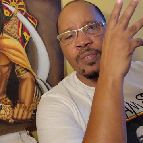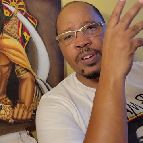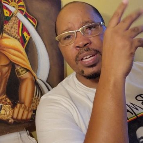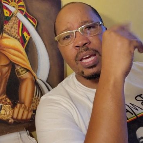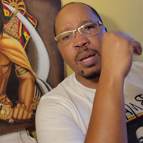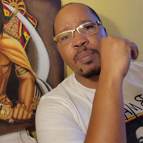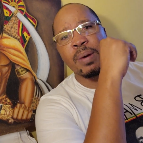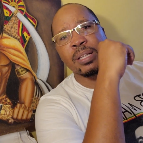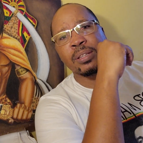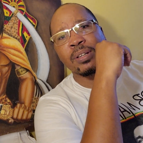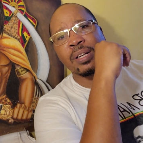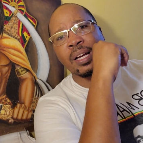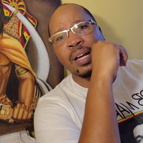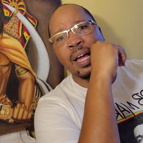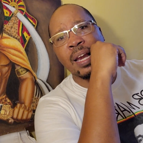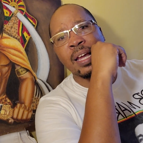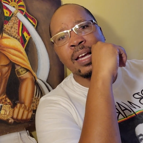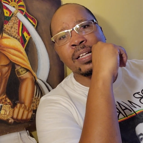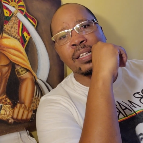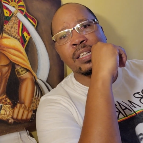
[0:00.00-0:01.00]
I forget back to the
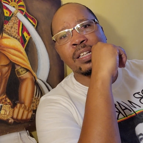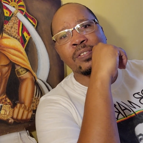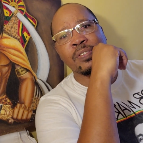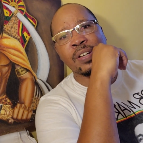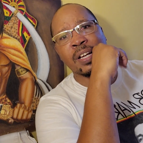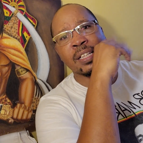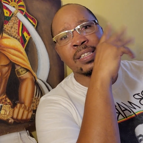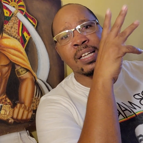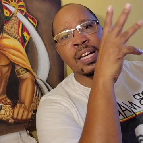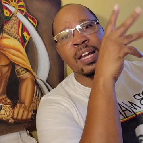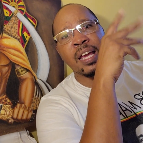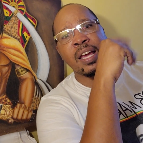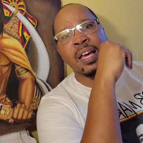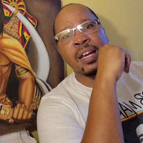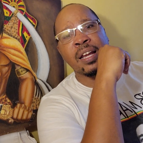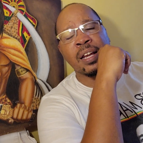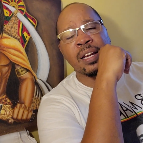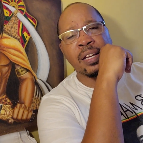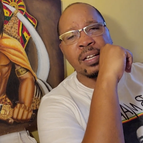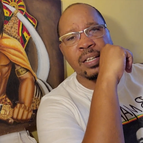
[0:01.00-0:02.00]
collective because at the
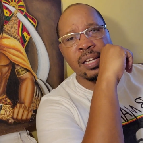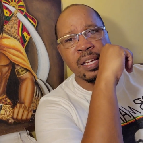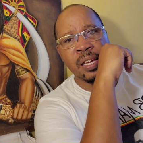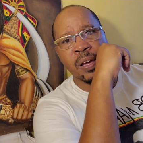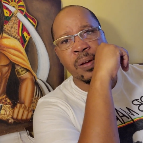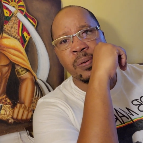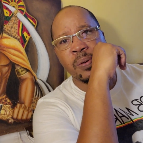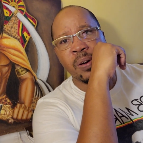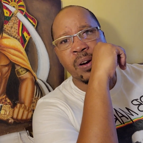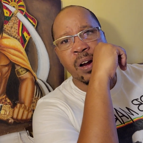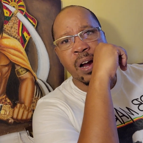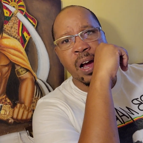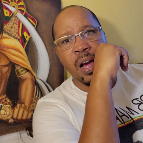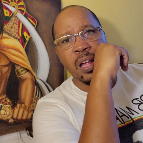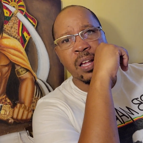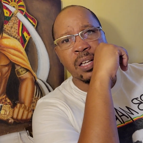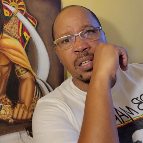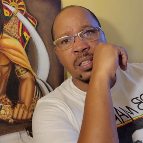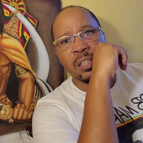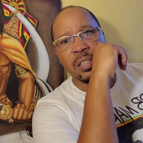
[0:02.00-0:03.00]
end of the day,
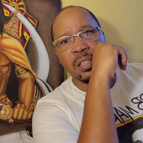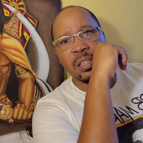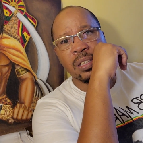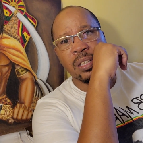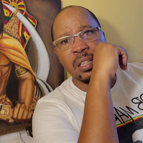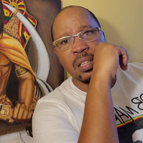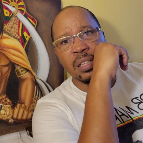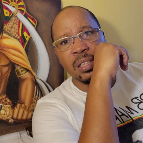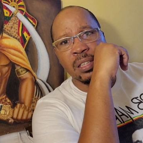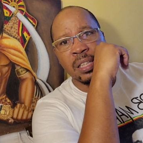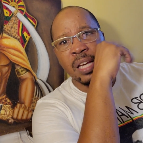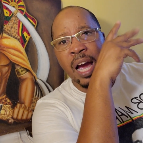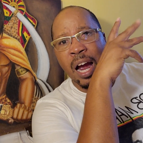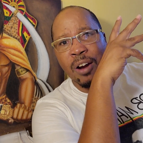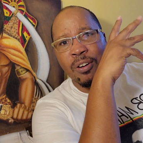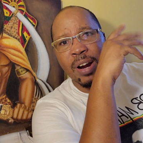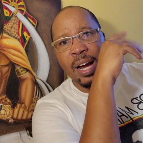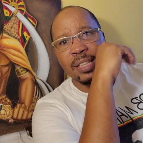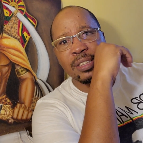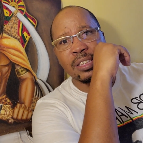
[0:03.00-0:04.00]
you're
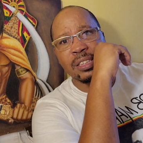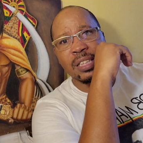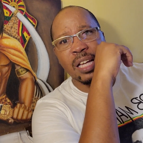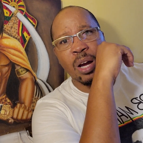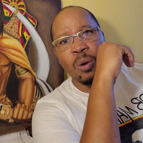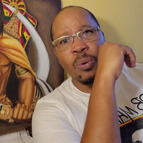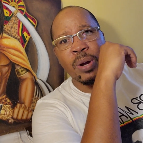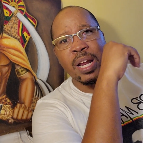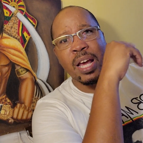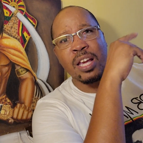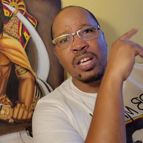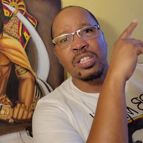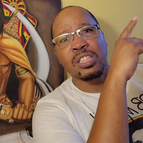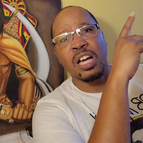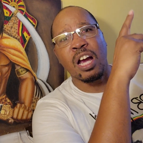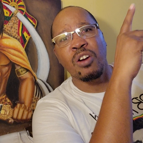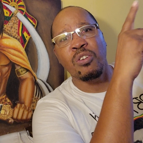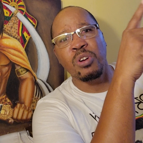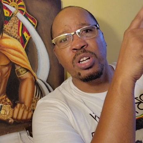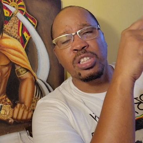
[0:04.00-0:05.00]
a Rasta, whether you're
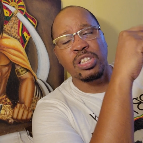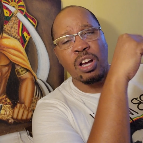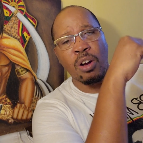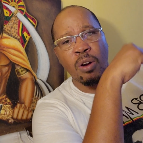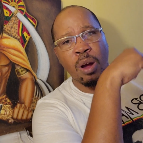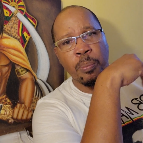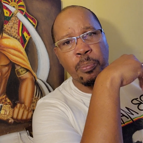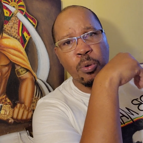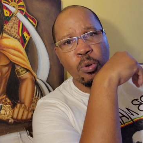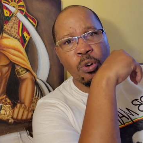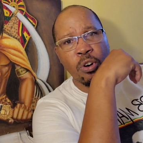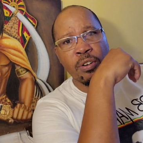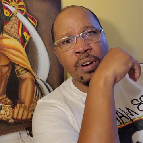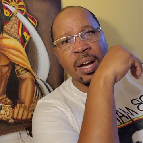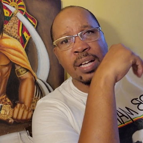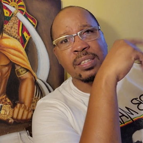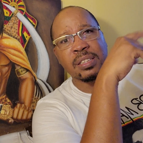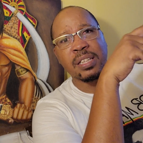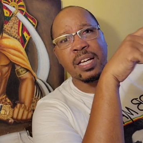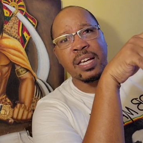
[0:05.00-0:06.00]
a rich or a poor
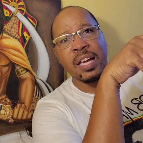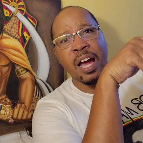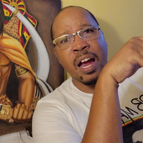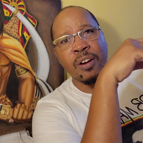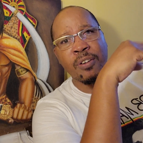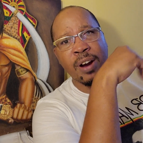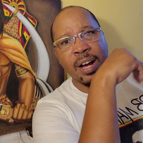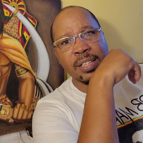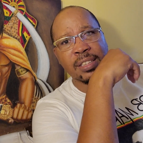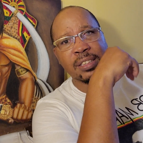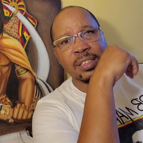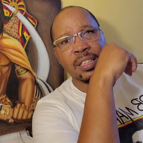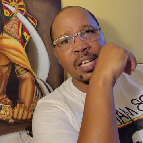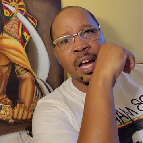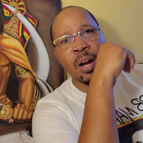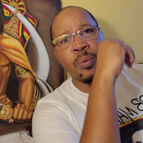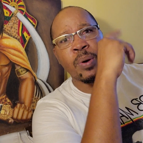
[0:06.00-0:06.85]
Rasta, you're a Rasta.